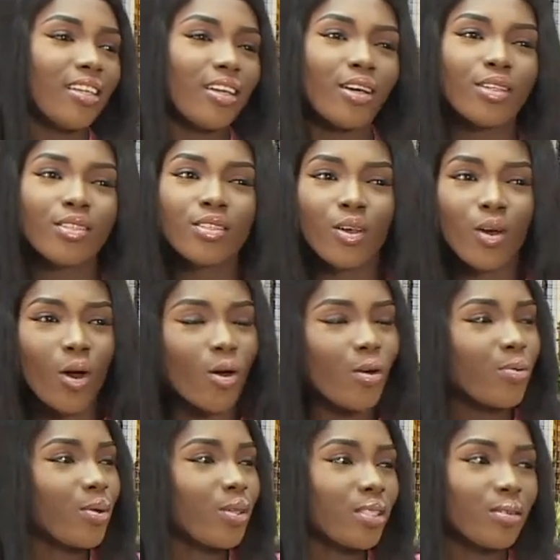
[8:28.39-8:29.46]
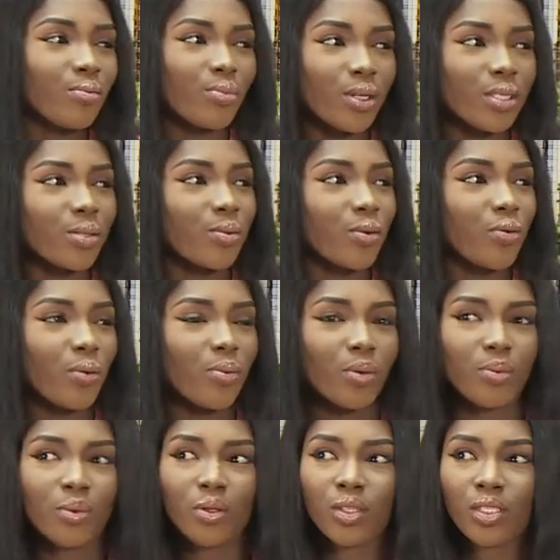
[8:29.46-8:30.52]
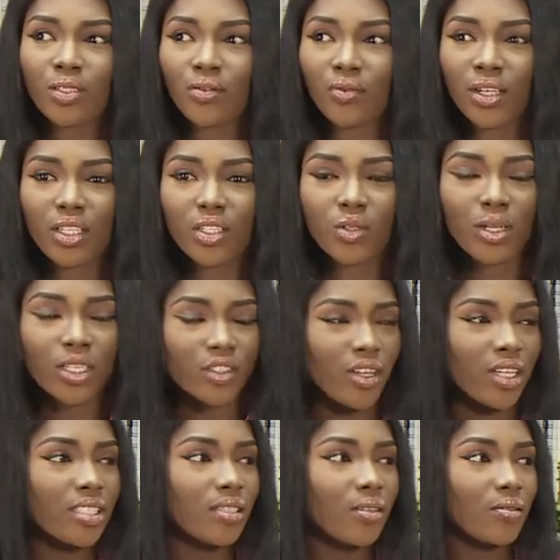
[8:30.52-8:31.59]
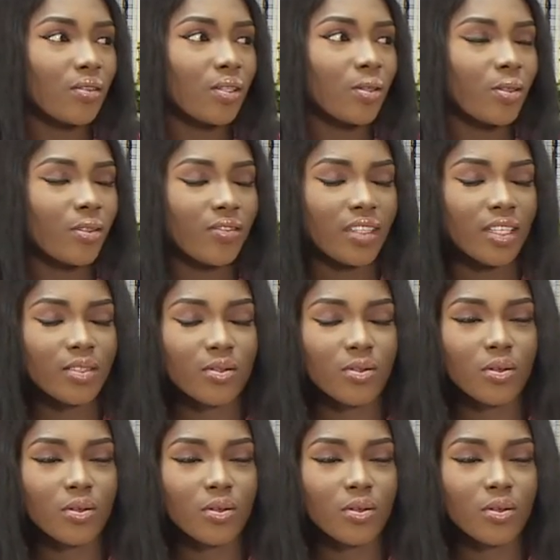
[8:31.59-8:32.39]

It's almost impossible for people not to find you attractive and all of that.